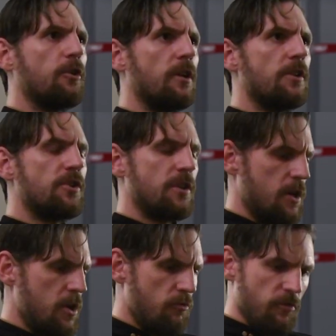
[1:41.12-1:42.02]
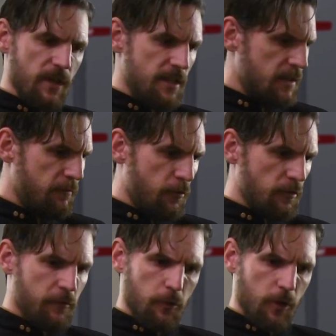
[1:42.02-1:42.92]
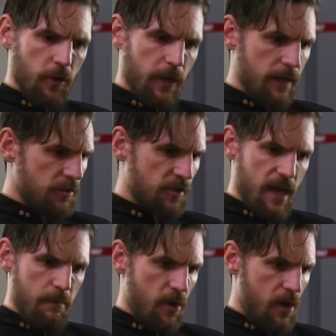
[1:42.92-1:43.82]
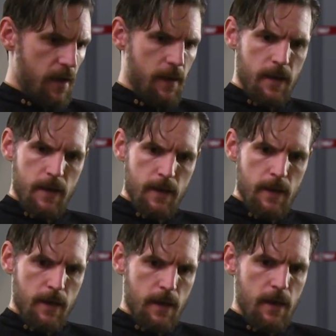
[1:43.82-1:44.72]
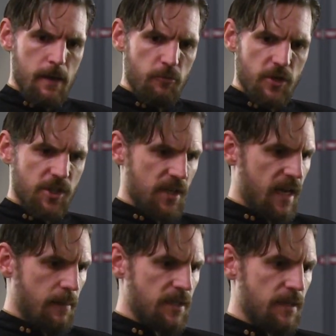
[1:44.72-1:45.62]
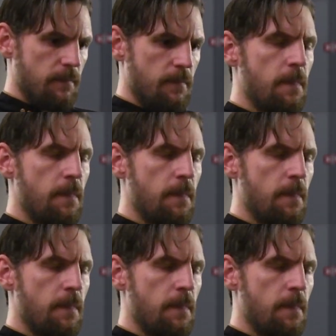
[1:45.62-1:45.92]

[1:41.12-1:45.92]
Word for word: Acknowledged. Releasing force field lockout. Stand by. Bridge to captain.